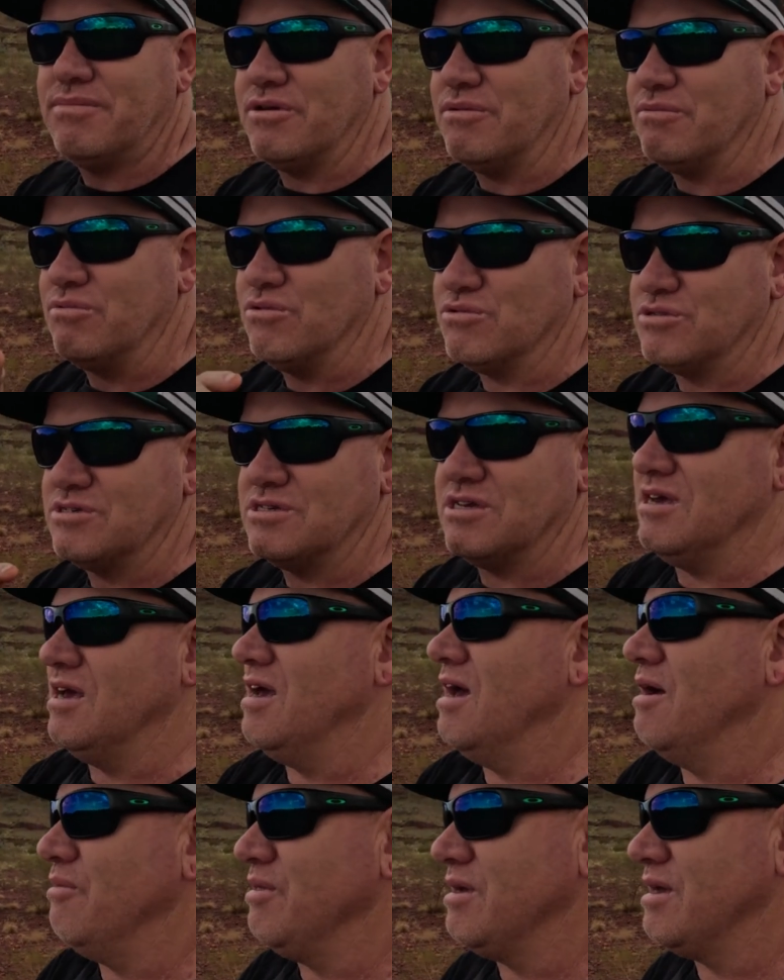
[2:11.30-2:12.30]
but we'll see
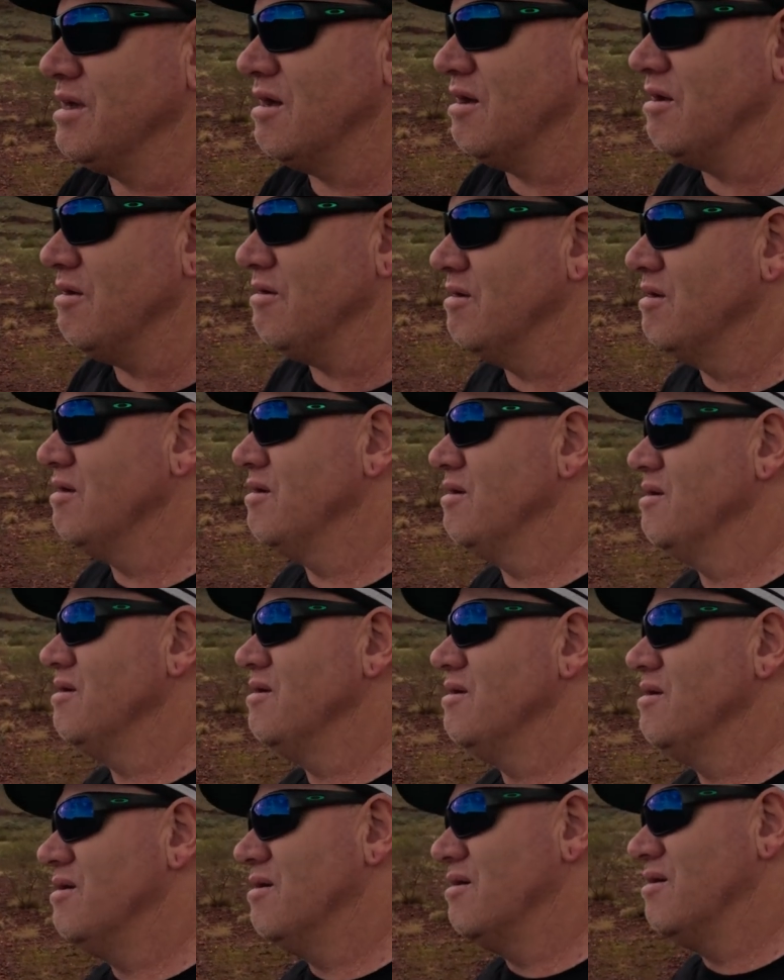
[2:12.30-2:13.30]
how we go.
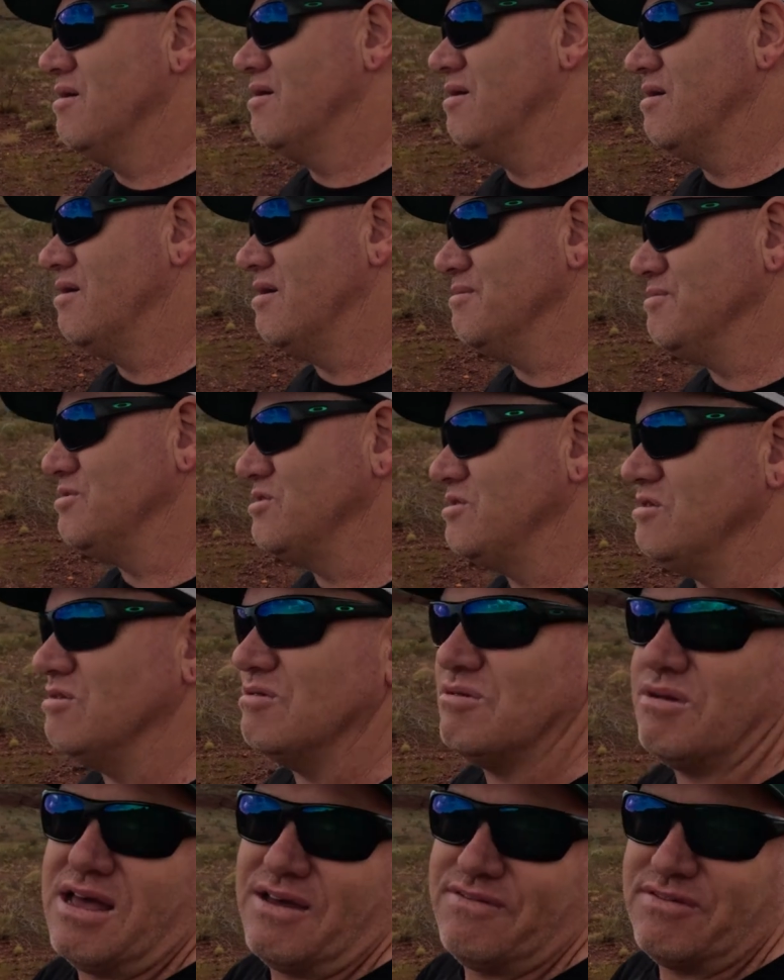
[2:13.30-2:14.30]
I'm
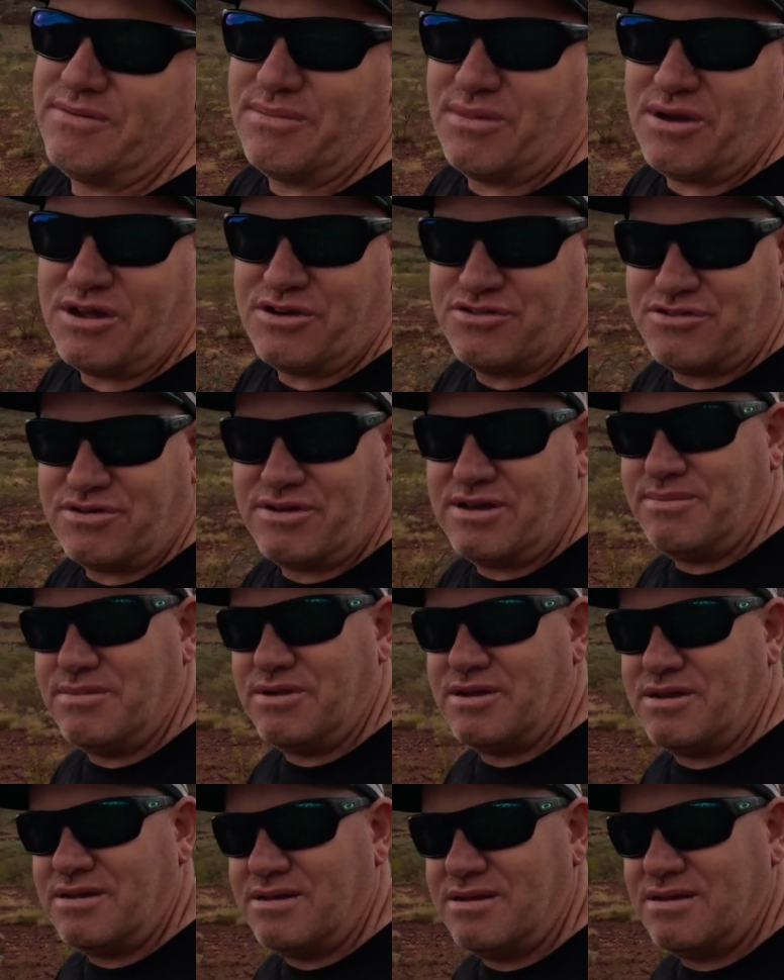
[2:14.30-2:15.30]
still having my
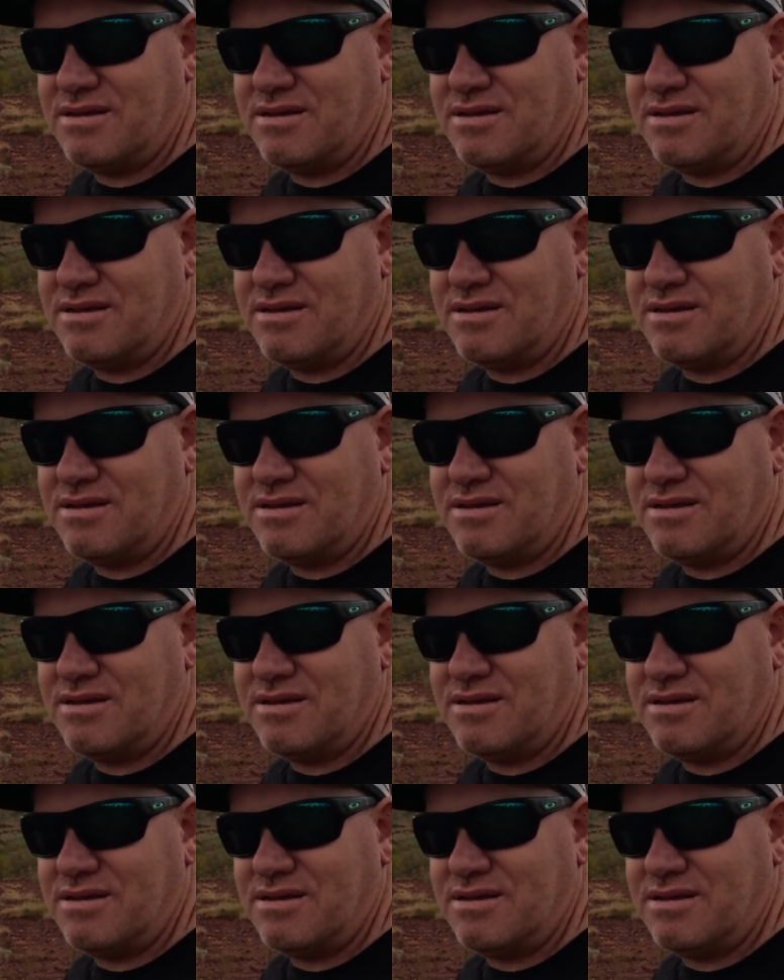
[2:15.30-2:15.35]
treatment